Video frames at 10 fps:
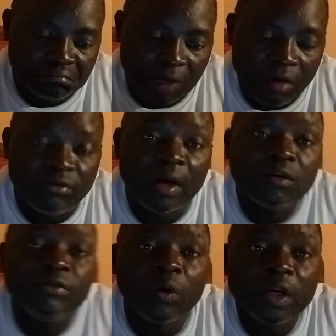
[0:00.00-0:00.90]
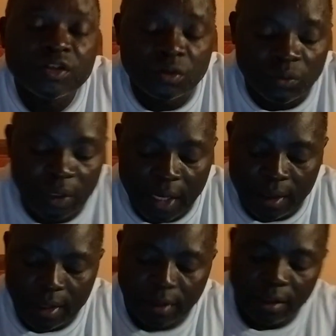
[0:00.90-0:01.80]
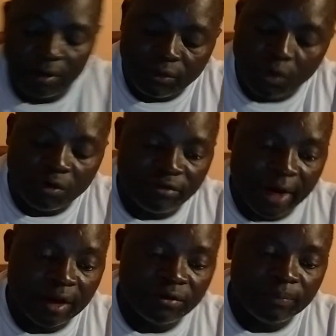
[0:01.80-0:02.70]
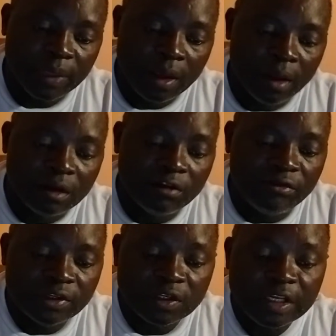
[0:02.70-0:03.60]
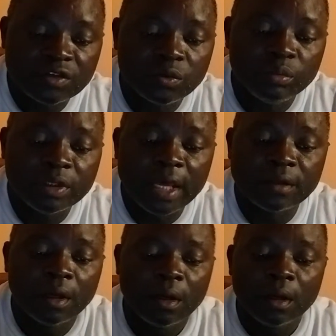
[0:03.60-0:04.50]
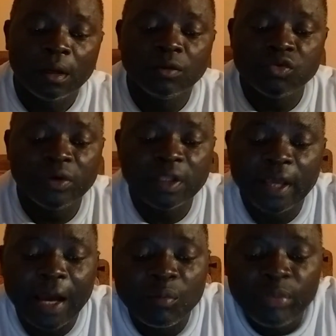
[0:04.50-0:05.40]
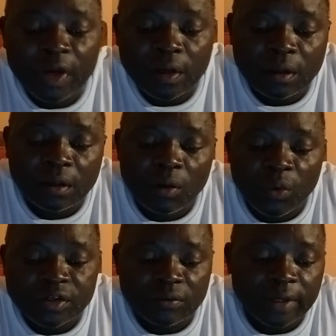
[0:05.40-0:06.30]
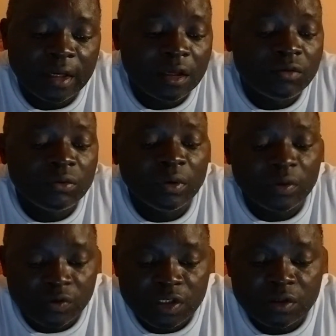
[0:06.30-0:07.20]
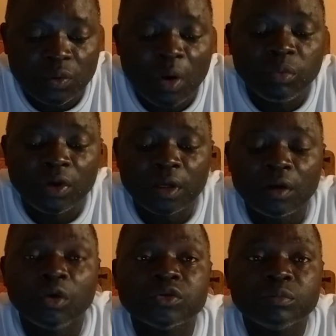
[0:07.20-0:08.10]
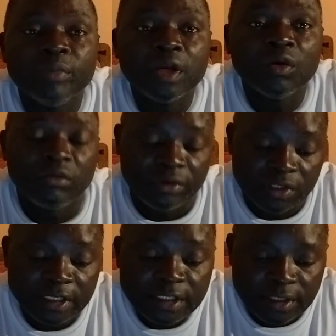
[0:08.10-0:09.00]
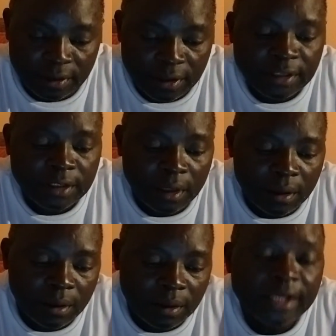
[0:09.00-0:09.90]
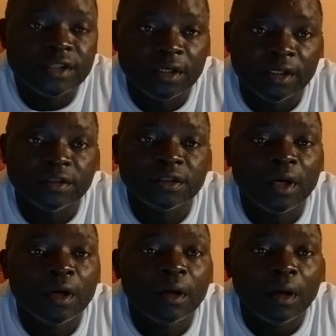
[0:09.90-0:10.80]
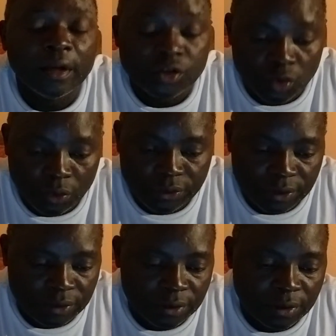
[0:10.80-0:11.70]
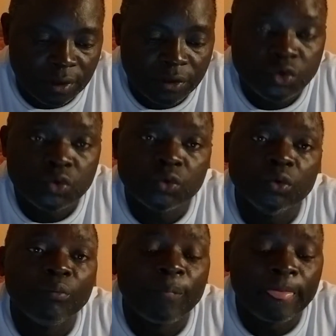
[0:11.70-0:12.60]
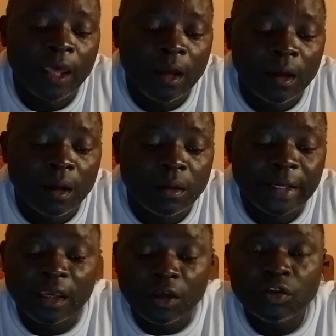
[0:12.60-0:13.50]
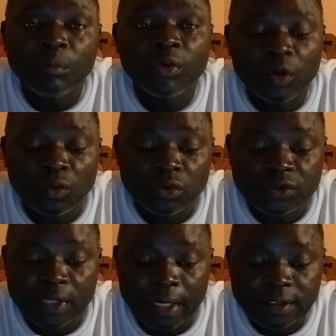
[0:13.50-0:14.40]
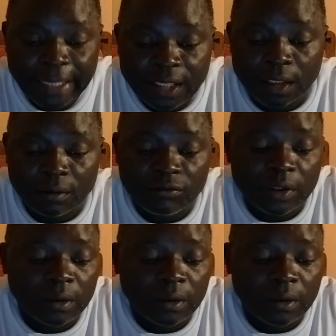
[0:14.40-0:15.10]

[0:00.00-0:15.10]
I found 4 lessons we can learn here, 4 or 5. The first lesson would be that during the campaign in the west of Lake Kivu, Rwabugiri lost many of his lieutenants and soldiers. 2. The kingdom he was attacking